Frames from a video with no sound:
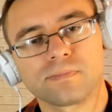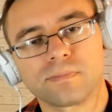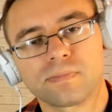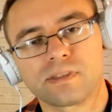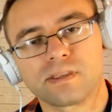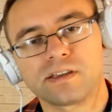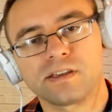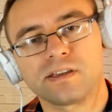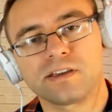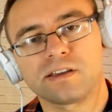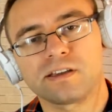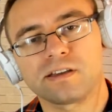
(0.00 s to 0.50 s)

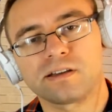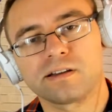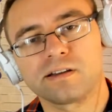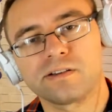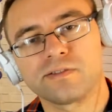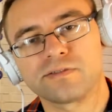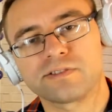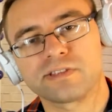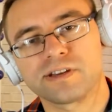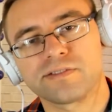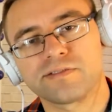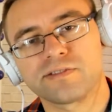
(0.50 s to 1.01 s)
He
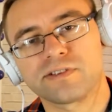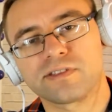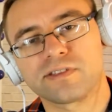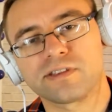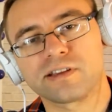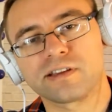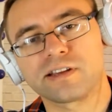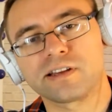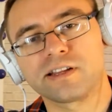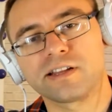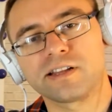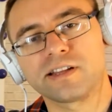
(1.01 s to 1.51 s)
concludes
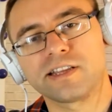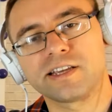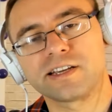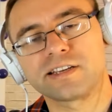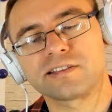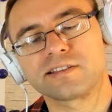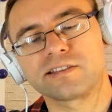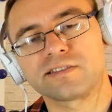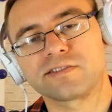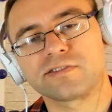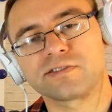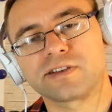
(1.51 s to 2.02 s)
everything,
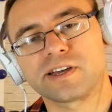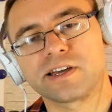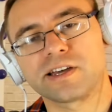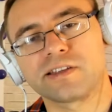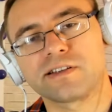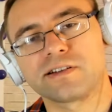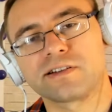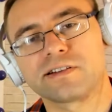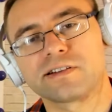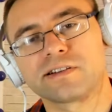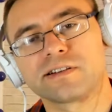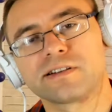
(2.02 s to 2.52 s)
links it
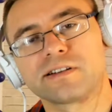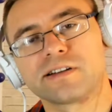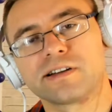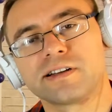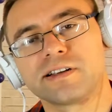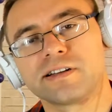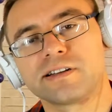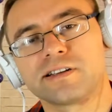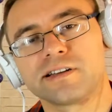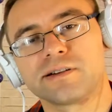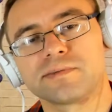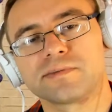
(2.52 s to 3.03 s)
together,
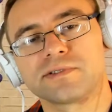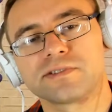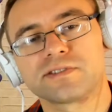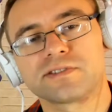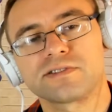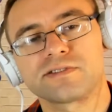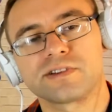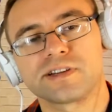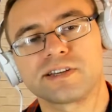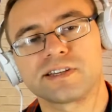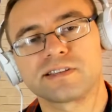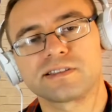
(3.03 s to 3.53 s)
and
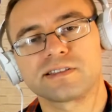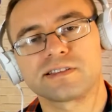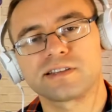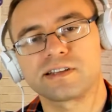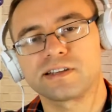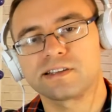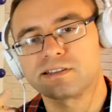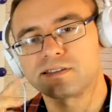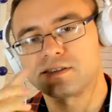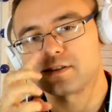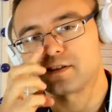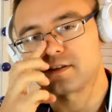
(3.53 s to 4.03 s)
demonstrates
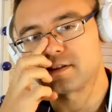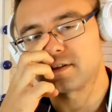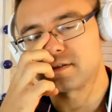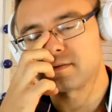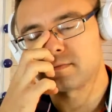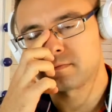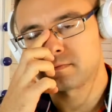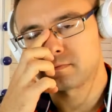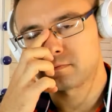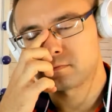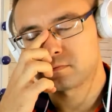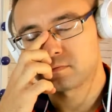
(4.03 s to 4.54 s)
that
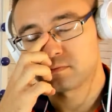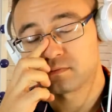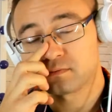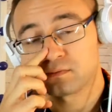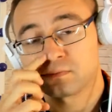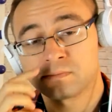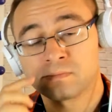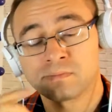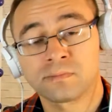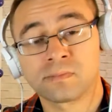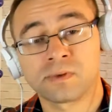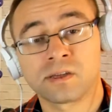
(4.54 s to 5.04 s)

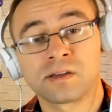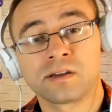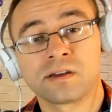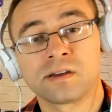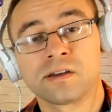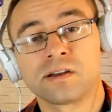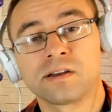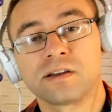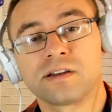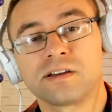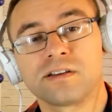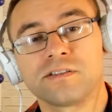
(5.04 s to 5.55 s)

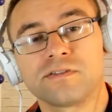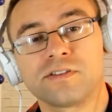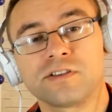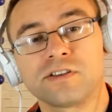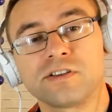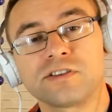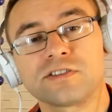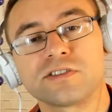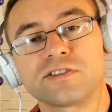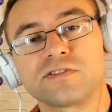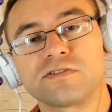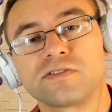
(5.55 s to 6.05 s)

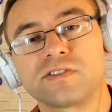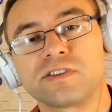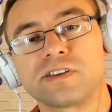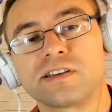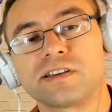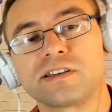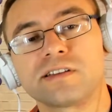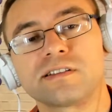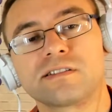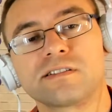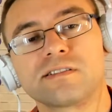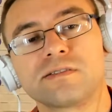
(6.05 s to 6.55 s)

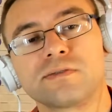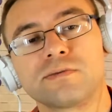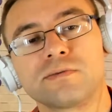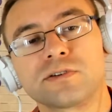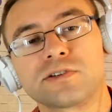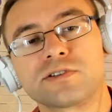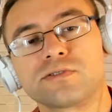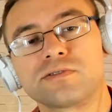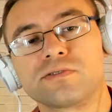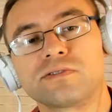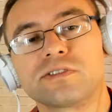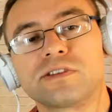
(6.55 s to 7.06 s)
philosophy, we
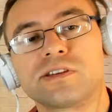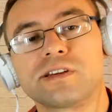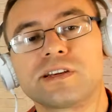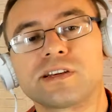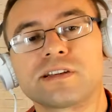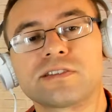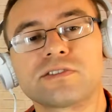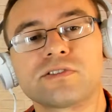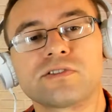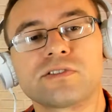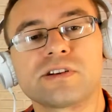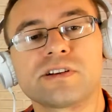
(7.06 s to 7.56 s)
should
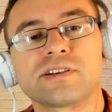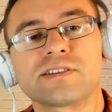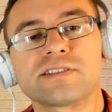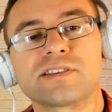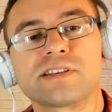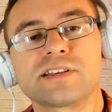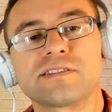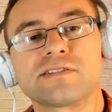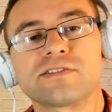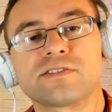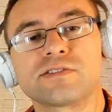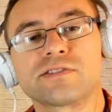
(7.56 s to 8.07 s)
exhort
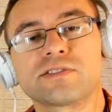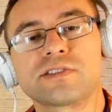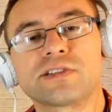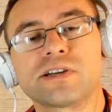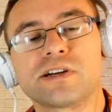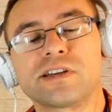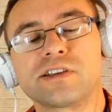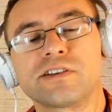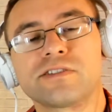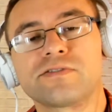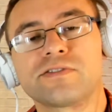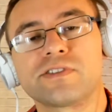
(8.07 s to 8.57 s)
ourselves to
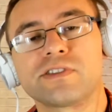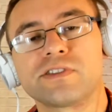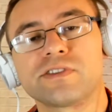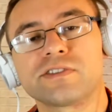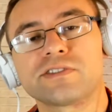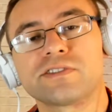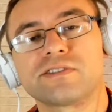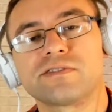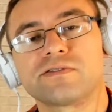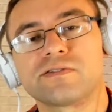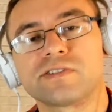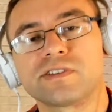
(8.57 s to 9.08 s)
study a
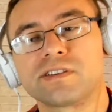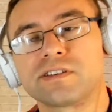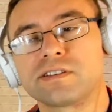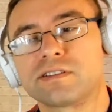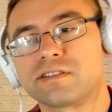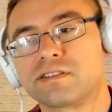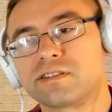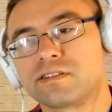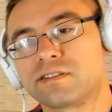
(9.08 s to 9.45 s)
philosophy